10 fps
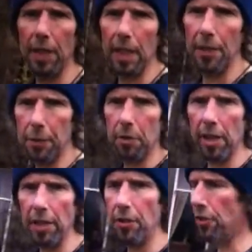at Lethen
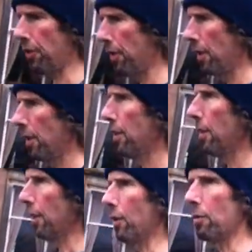Grange.
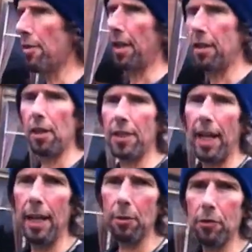You'll recognise
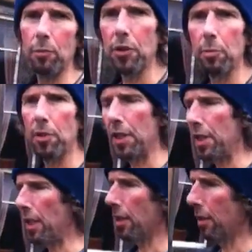that house from some of
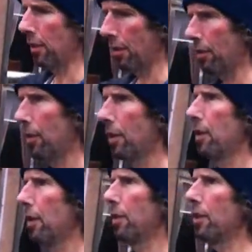the
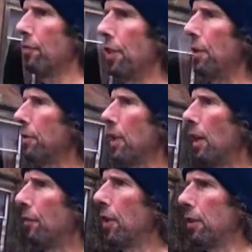videos that
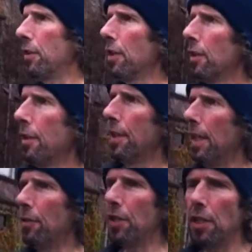I've done.
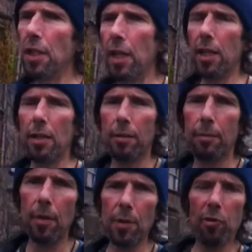Now the
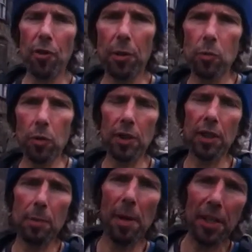Brothock Waters
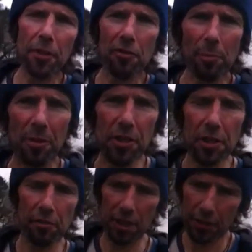has many
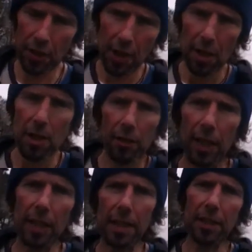tributaries
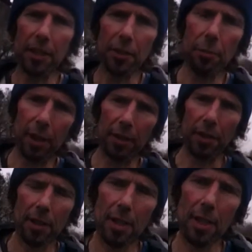that lead into it.